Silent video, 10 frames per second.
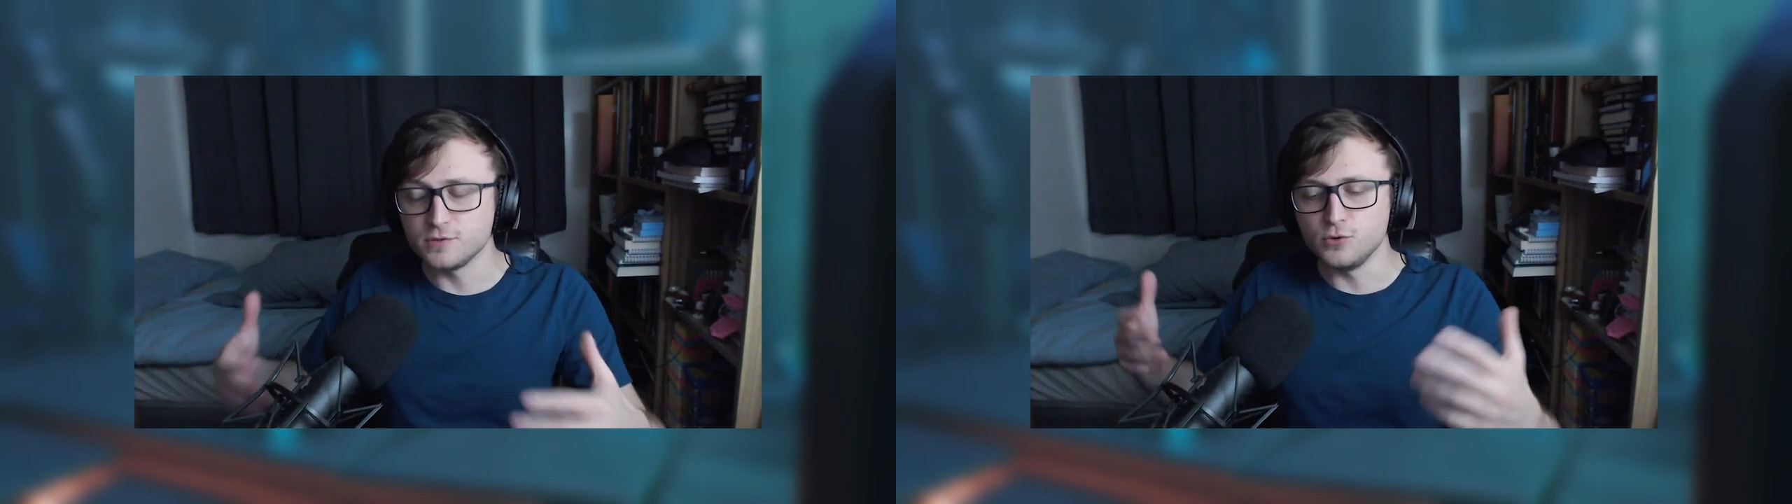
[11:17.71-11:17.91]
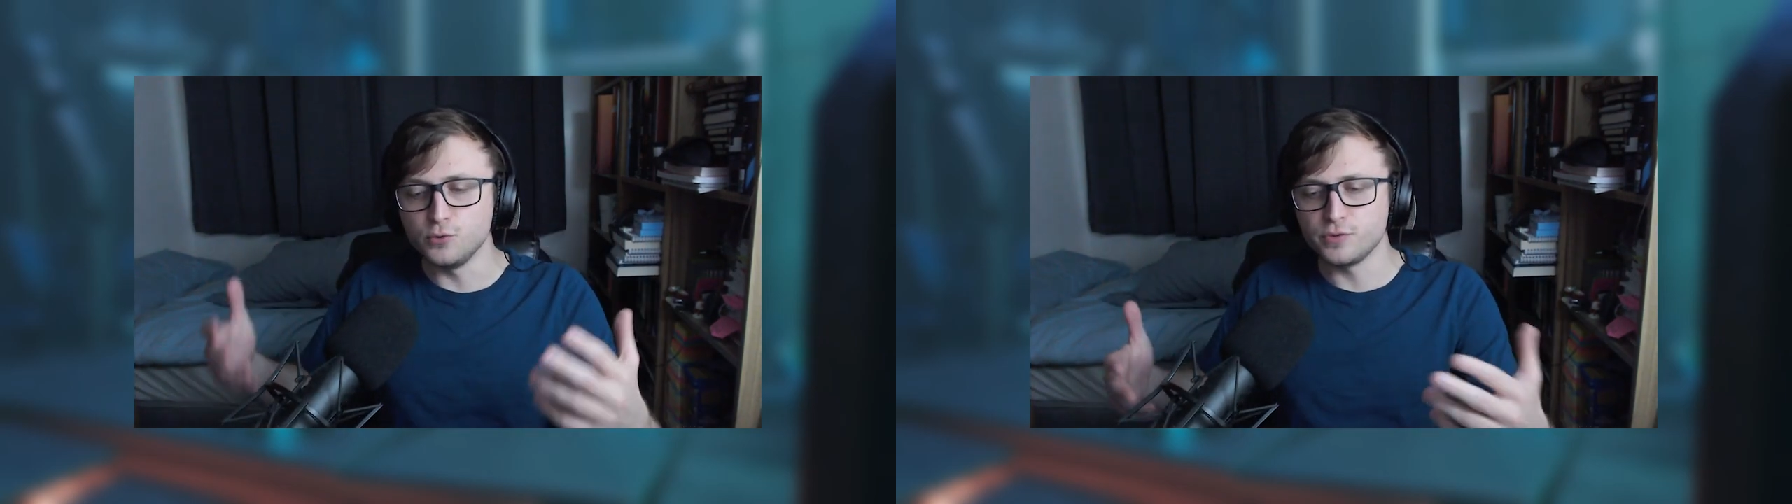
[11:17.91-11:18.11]

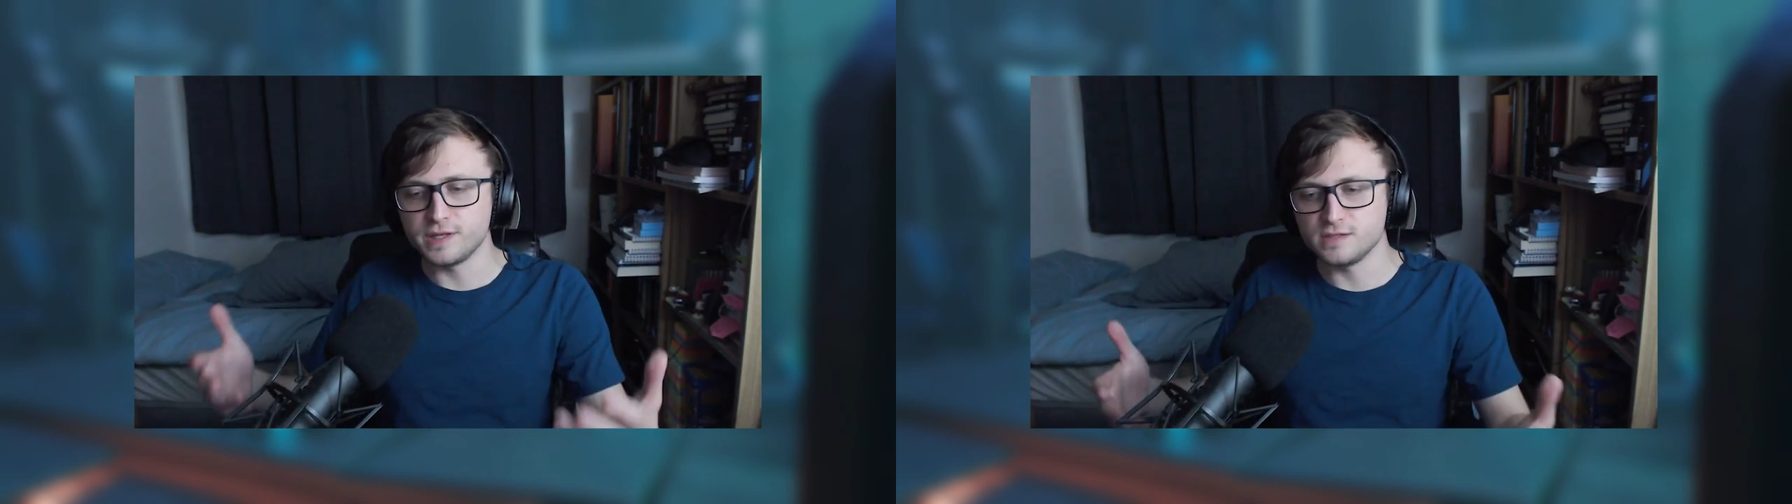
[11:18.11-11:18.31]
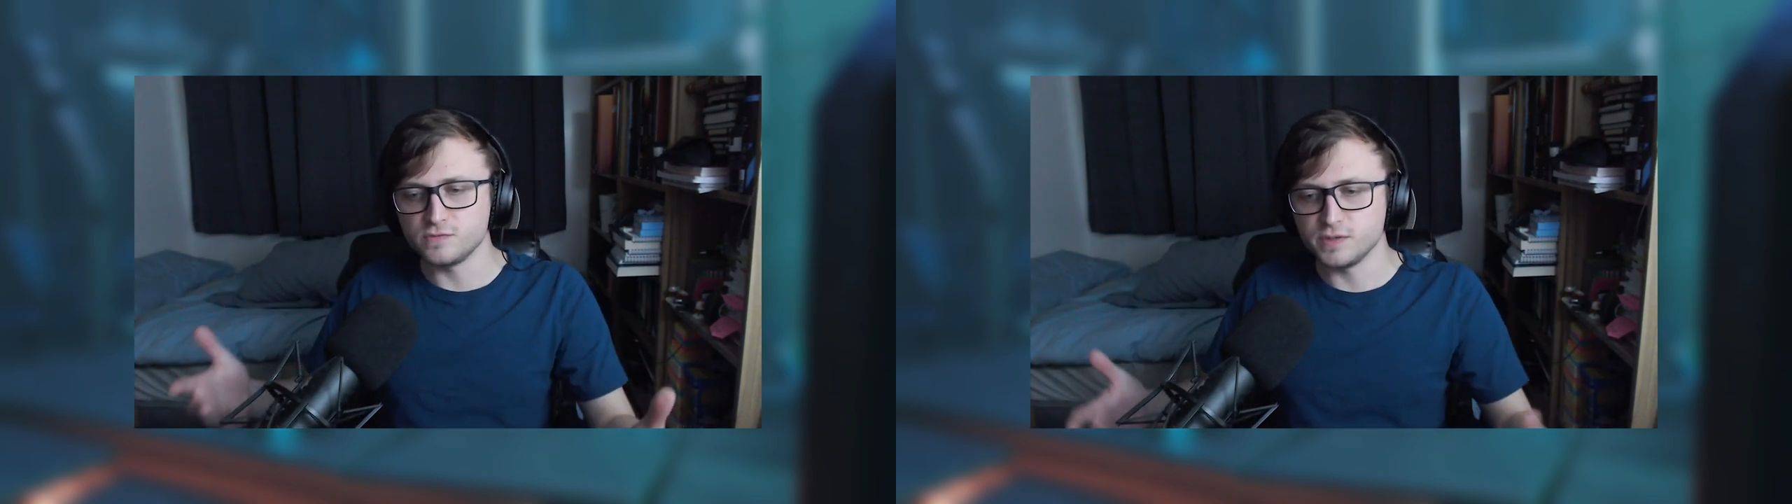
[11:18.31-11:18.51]
all
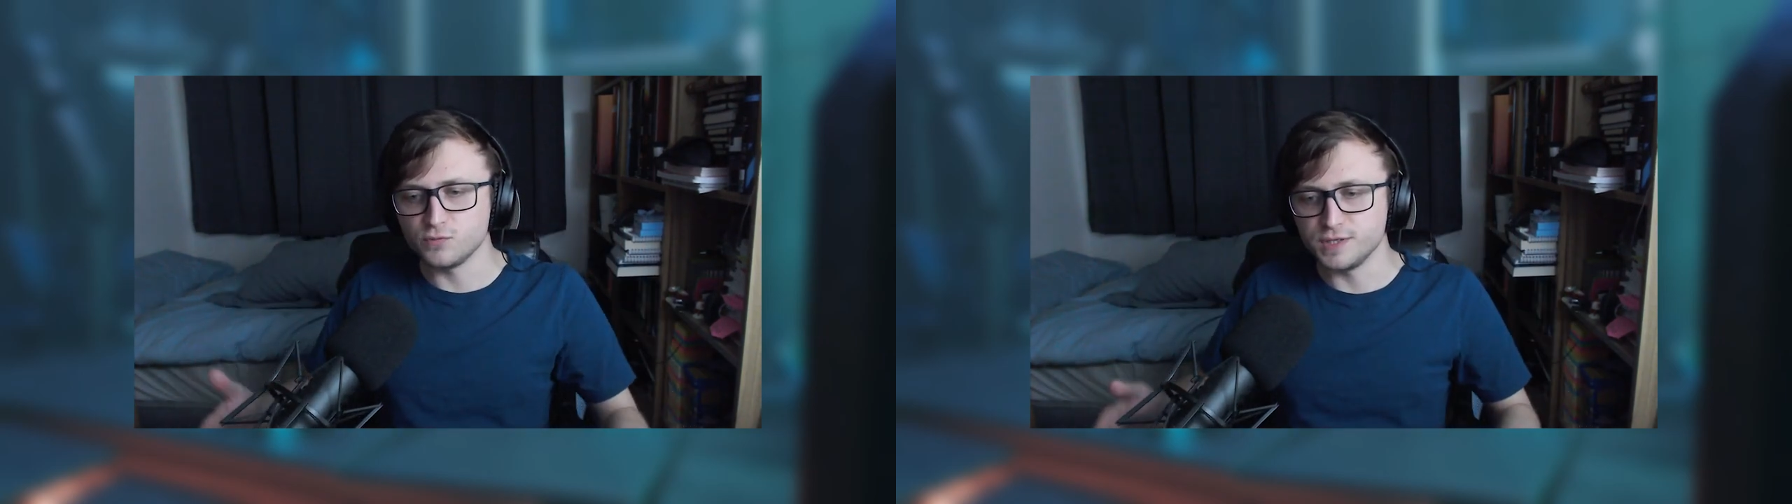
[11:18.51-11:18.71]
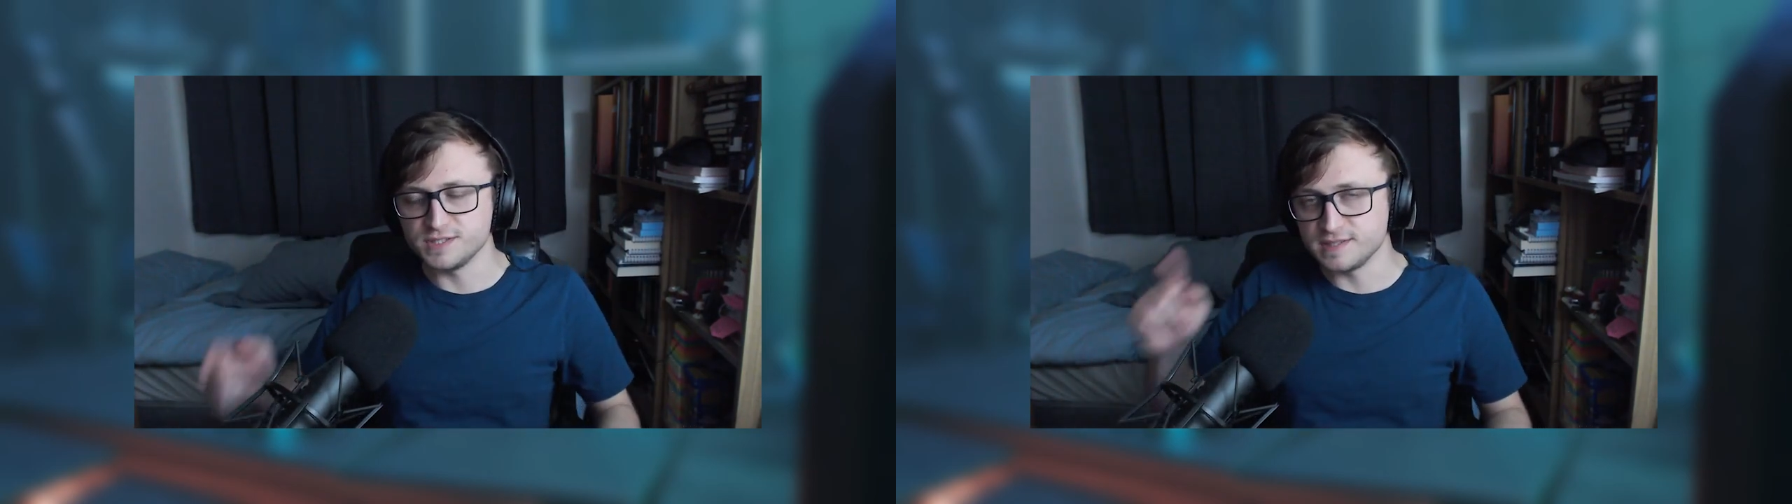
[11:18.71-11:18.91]
things within
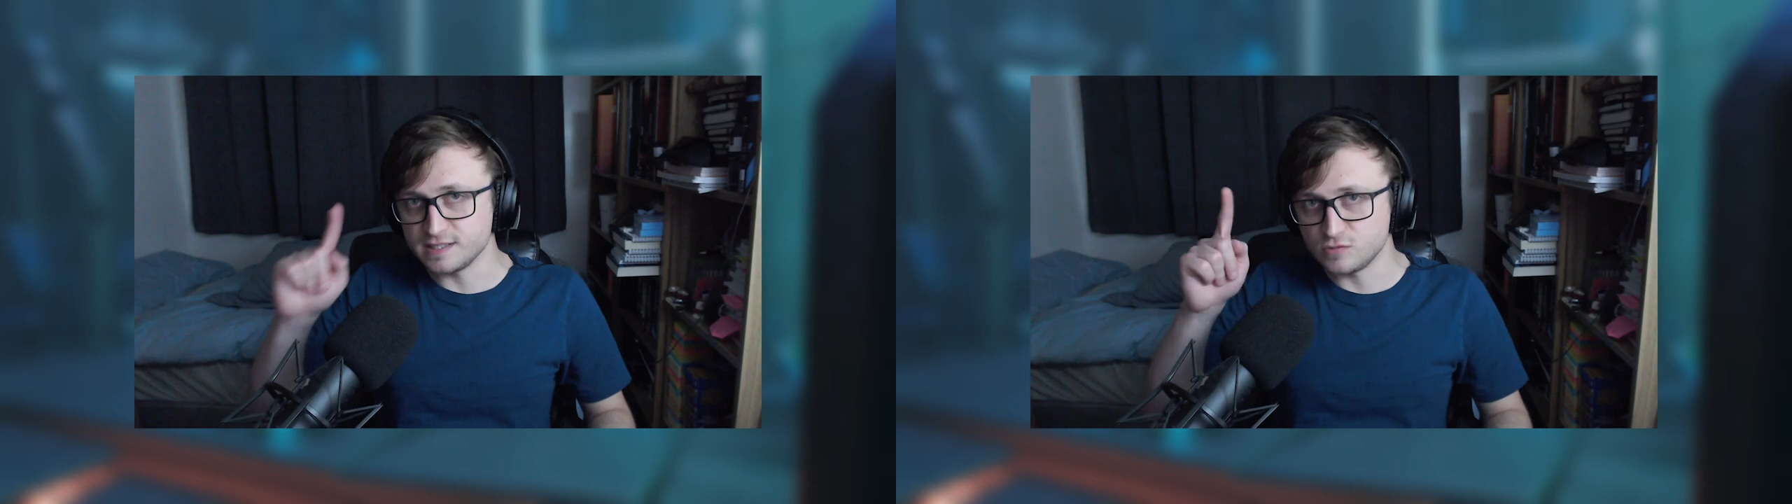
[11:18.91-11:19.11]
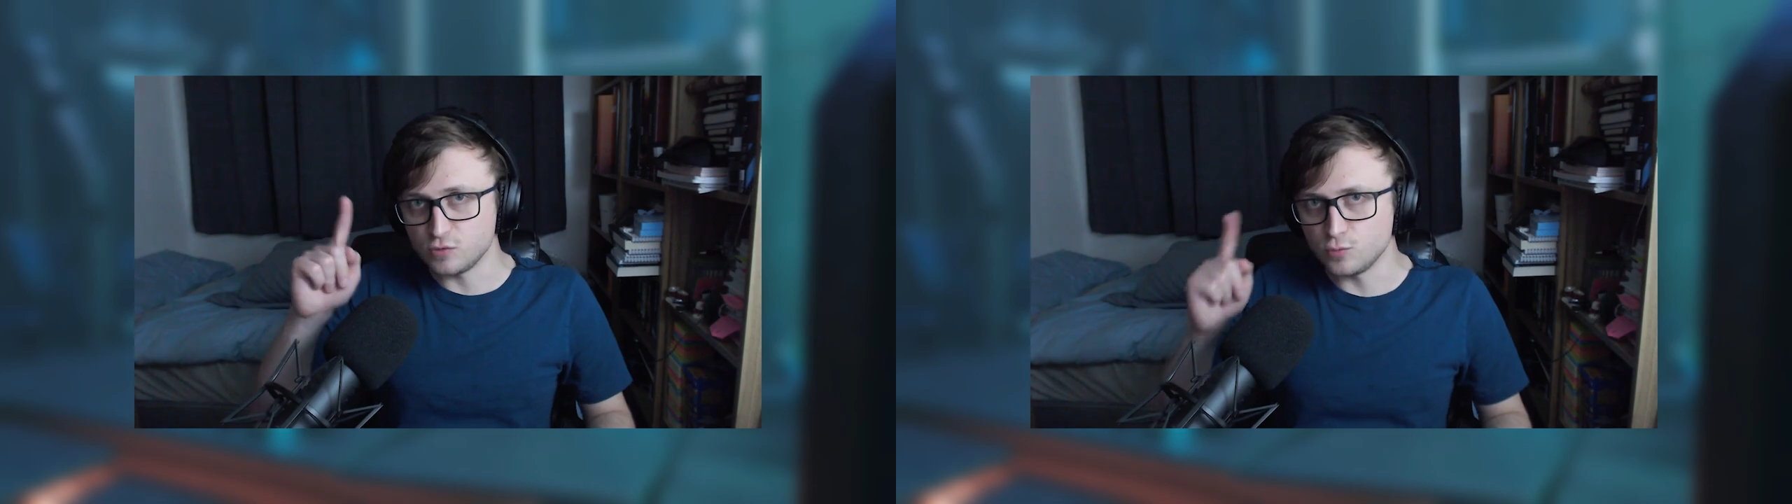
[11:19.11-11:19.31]
reason.
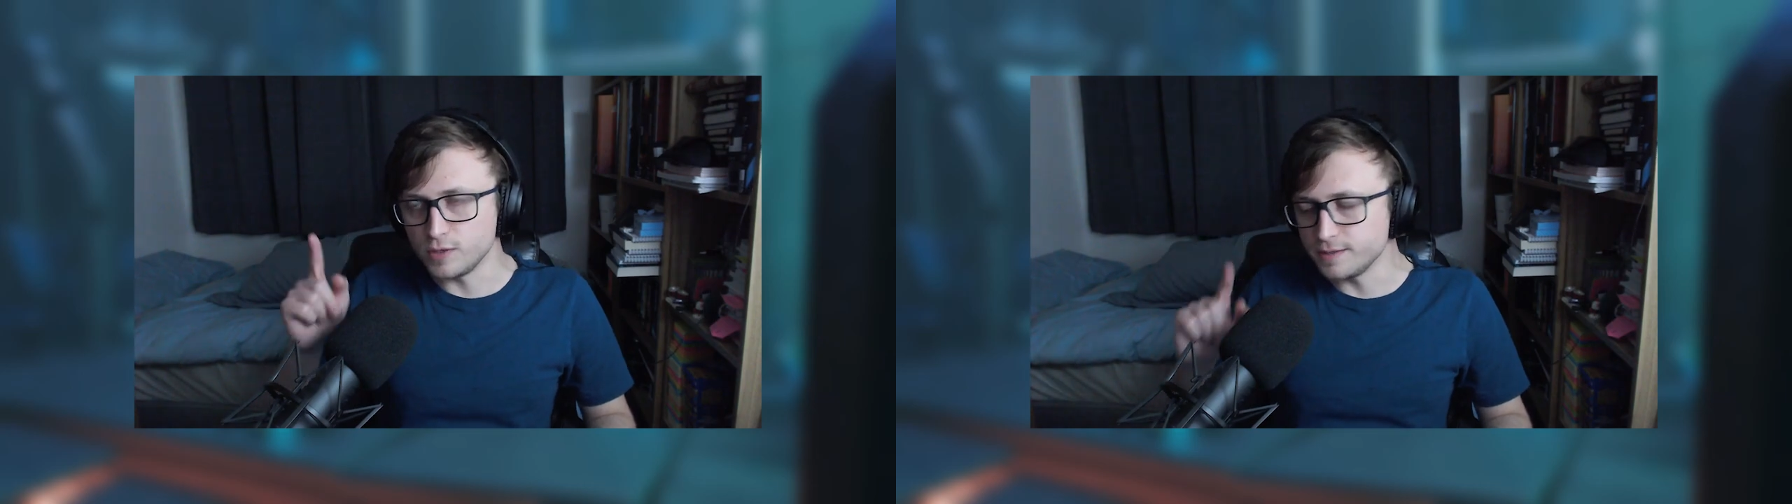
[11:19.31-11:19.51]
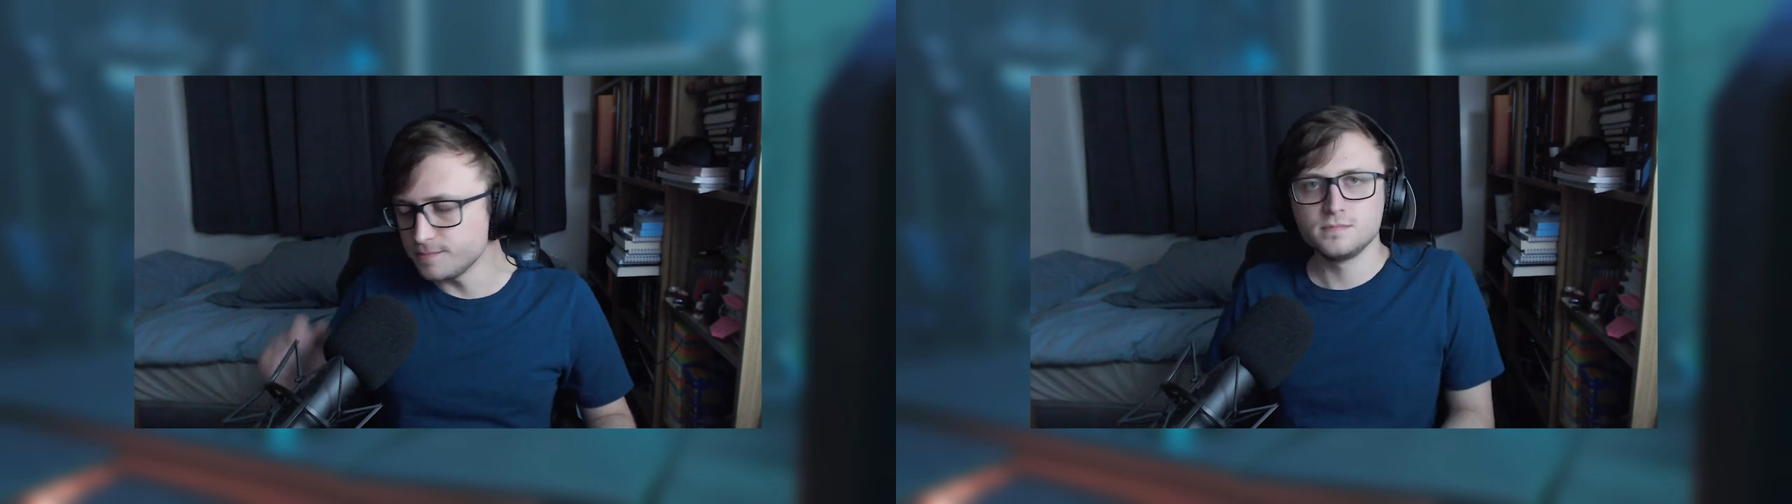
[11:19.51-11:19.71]
That's rule
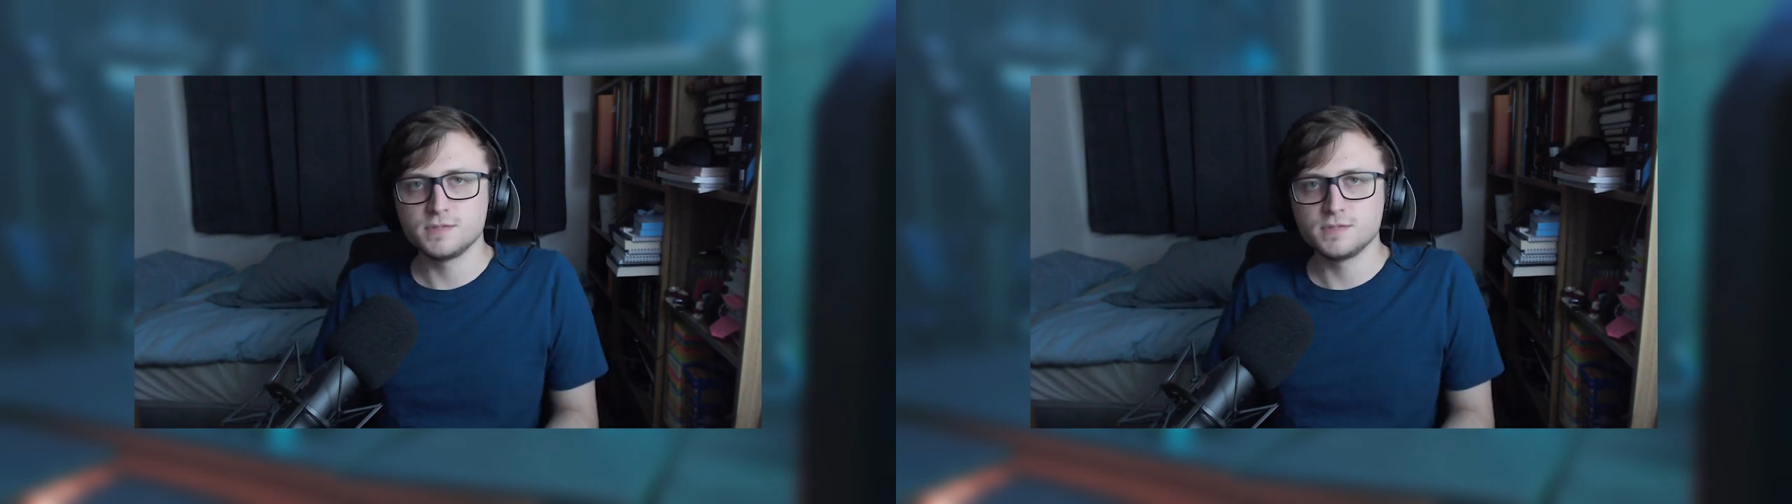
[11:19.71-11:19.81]
one.